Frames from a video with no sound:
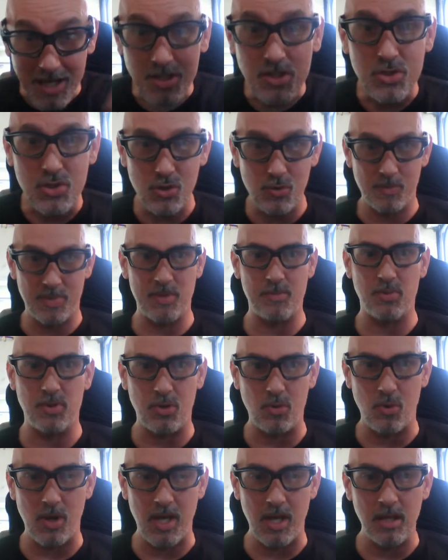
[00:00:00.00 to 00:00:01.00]
shoo
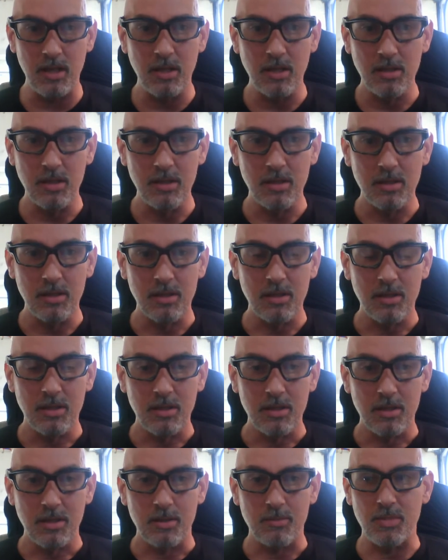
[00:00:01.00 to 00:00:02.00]
people away,
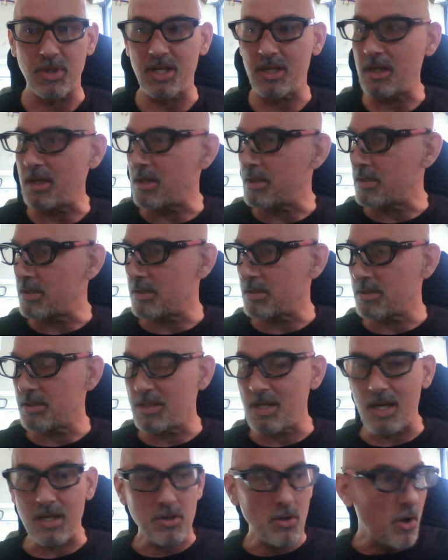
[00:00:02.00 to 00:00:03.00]
but
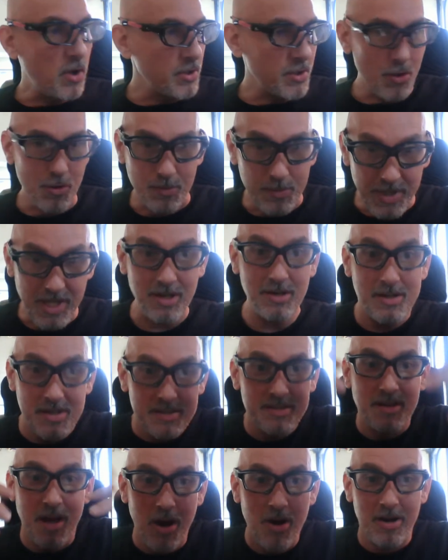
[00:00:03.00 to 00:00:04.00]
yet all your
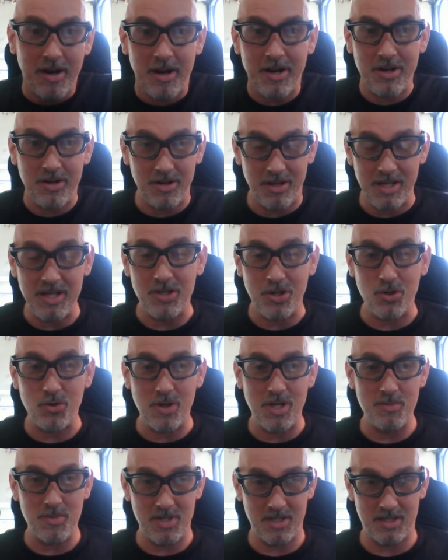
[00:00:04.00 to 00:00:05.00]
peers are in
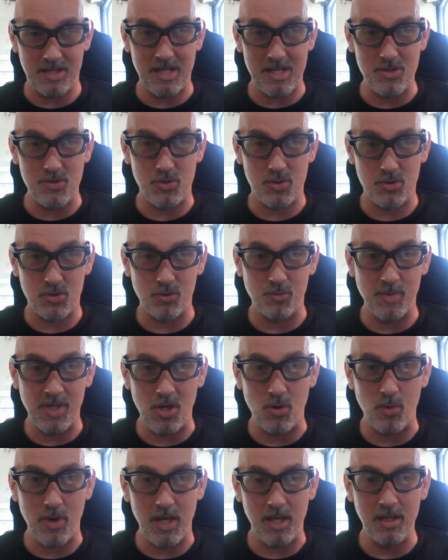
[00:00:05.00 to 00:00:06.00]
agreement that you shoo me
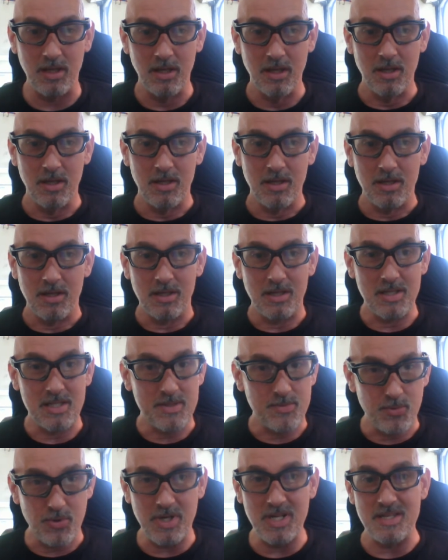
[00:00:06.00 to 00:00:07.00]
away. It's pretty